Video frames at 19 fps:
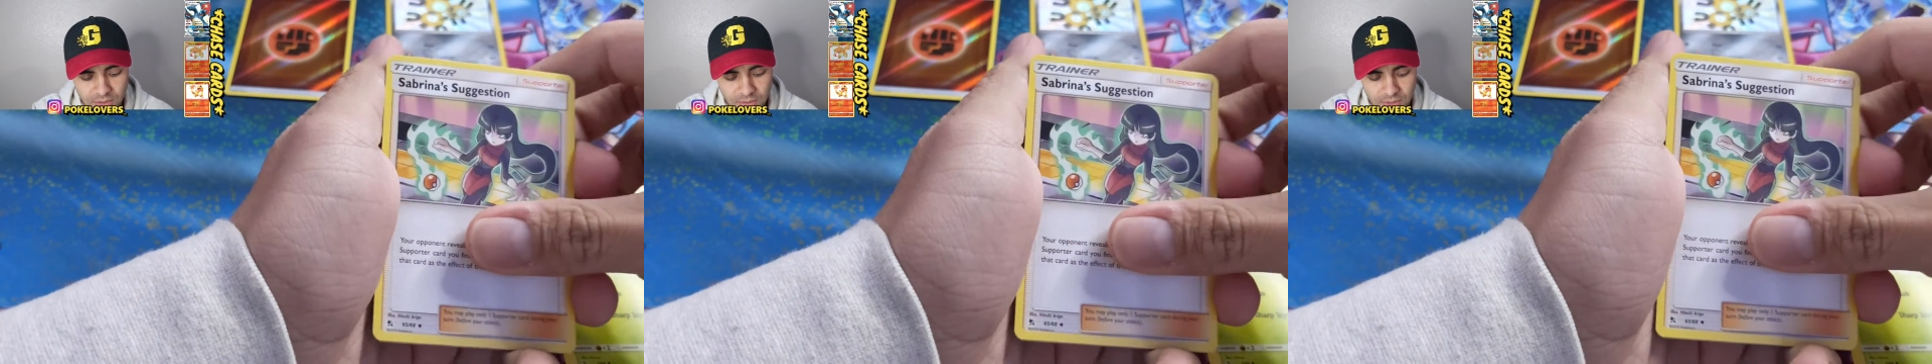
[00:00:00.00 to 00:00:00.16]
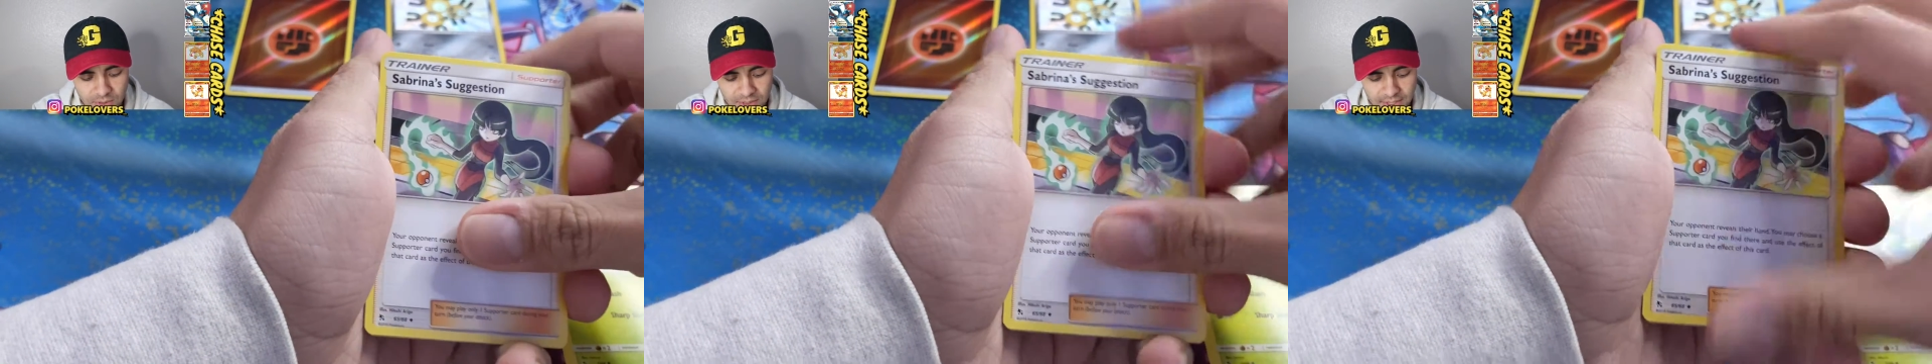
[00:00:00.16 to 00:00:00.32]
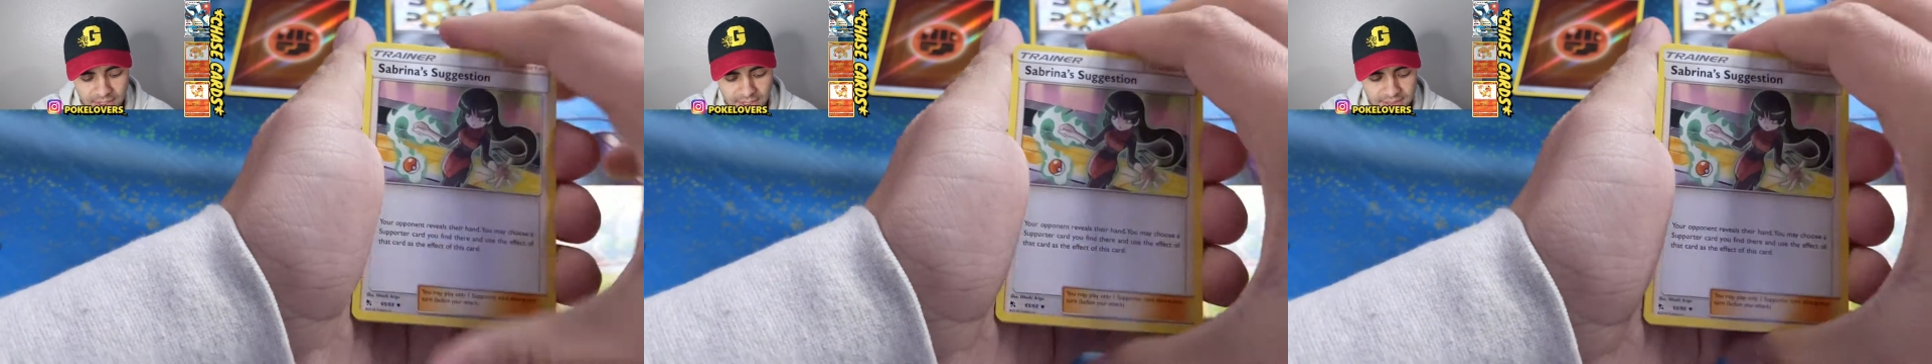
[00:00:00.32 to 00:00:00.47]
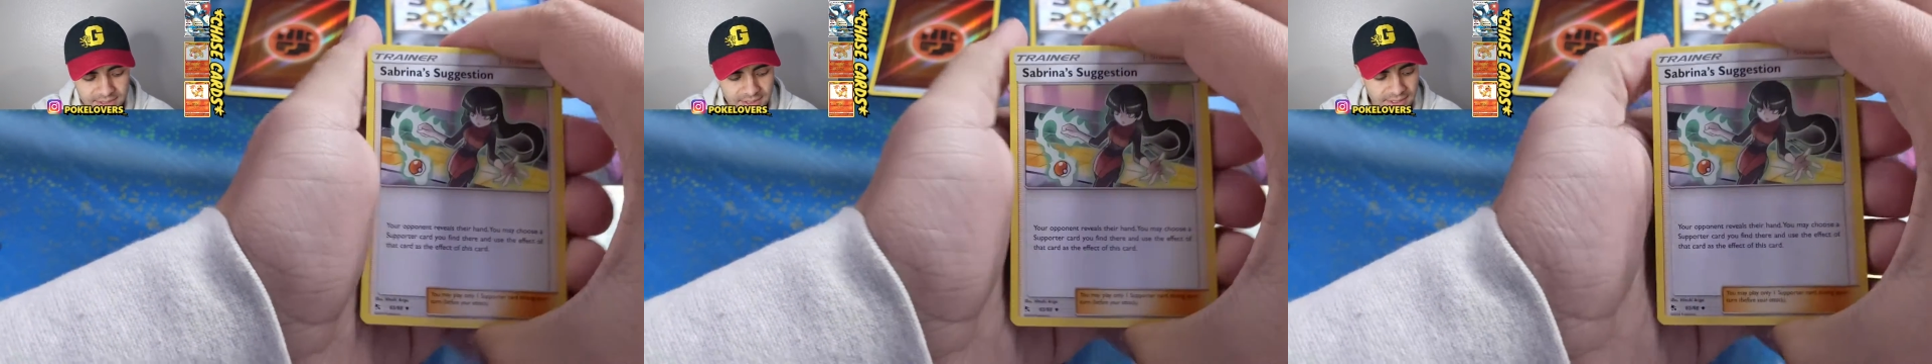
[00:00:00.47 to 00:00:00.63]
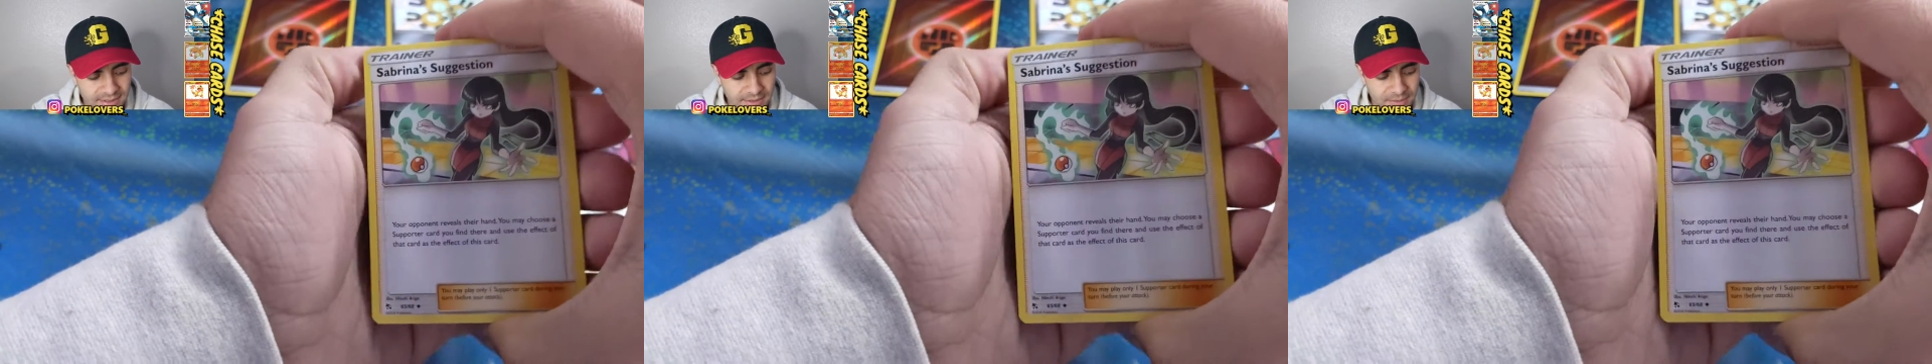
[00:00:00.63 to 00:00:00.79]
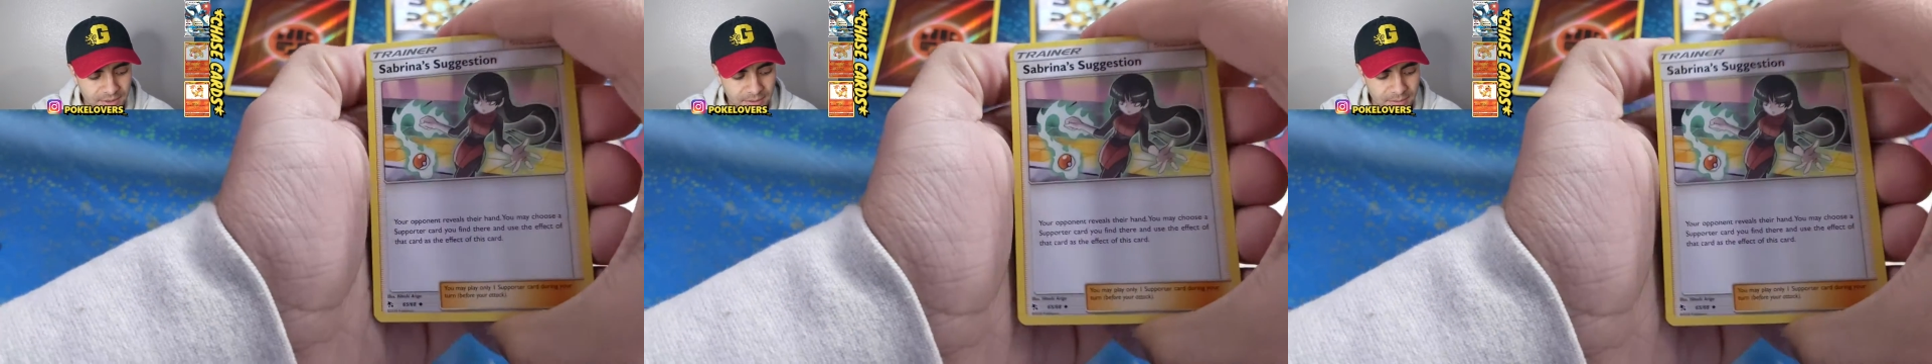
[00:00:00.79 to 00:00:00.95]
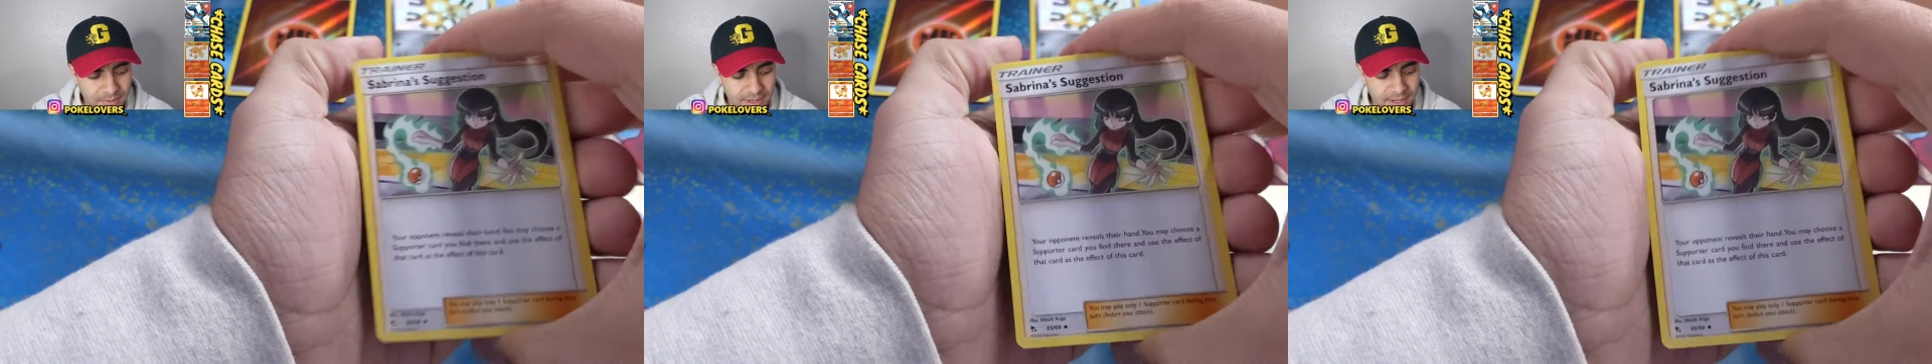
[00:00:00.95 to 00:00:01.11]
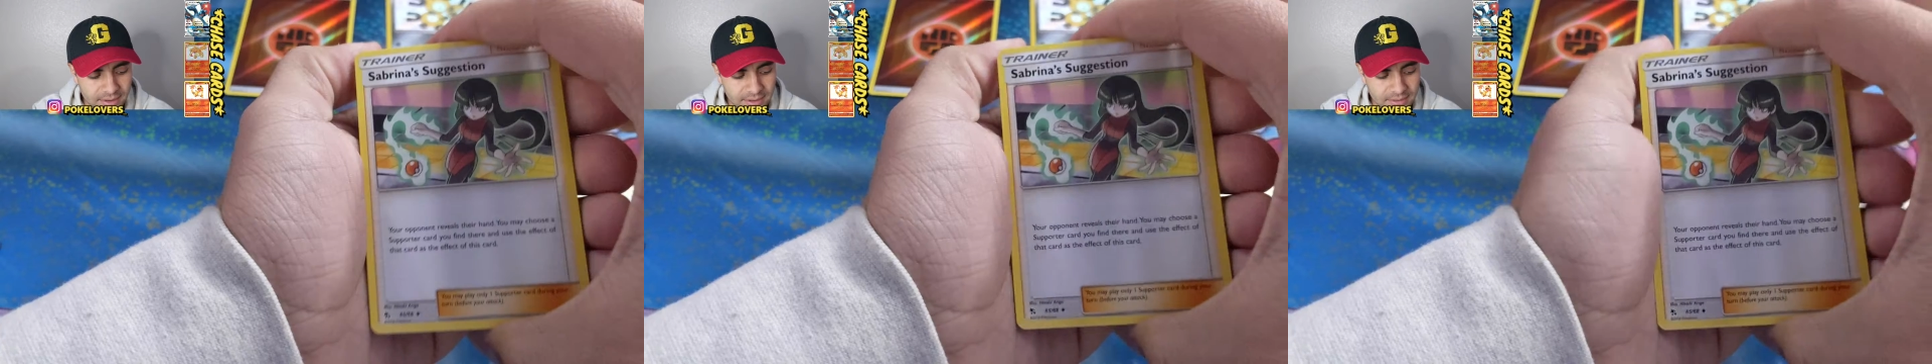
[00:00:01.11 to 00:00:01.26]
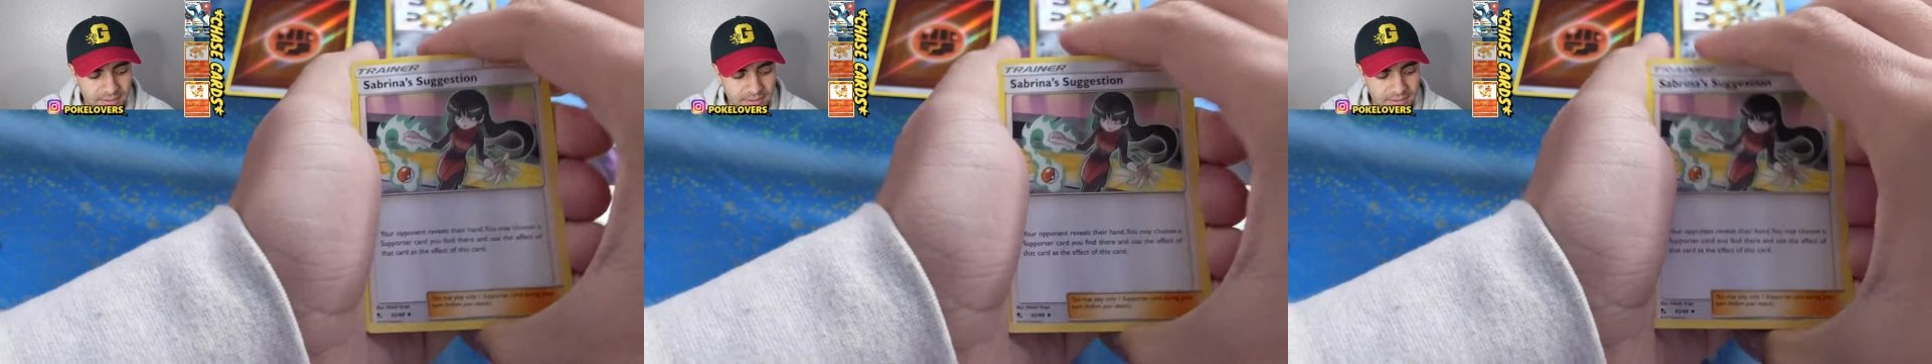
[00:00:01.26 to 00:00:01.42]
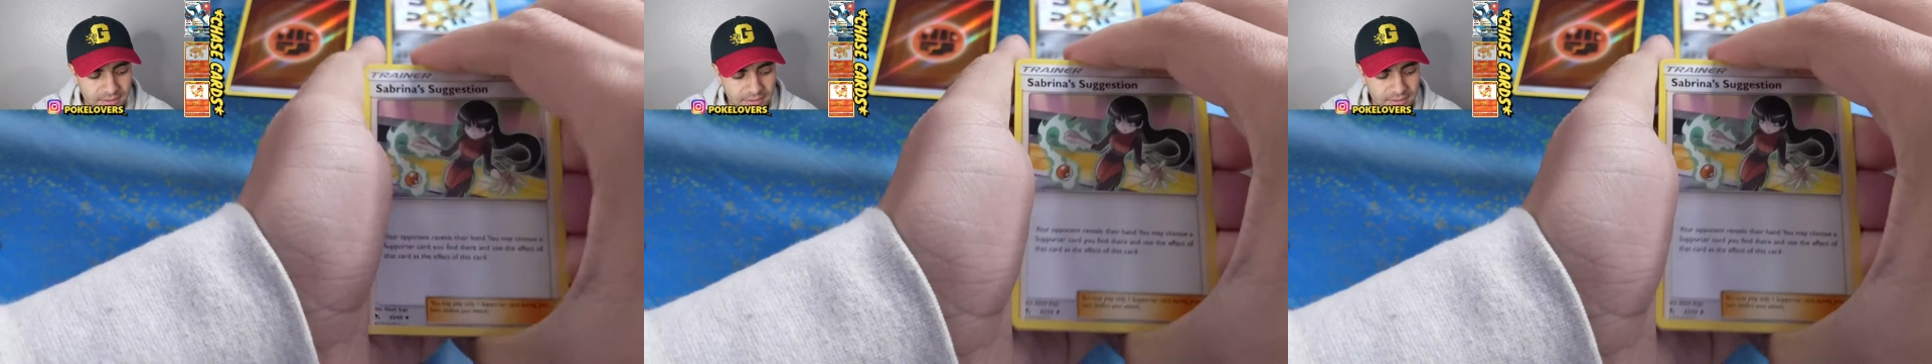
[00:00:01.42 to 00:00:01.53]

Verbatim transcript: Oh, I think I saw something in the back.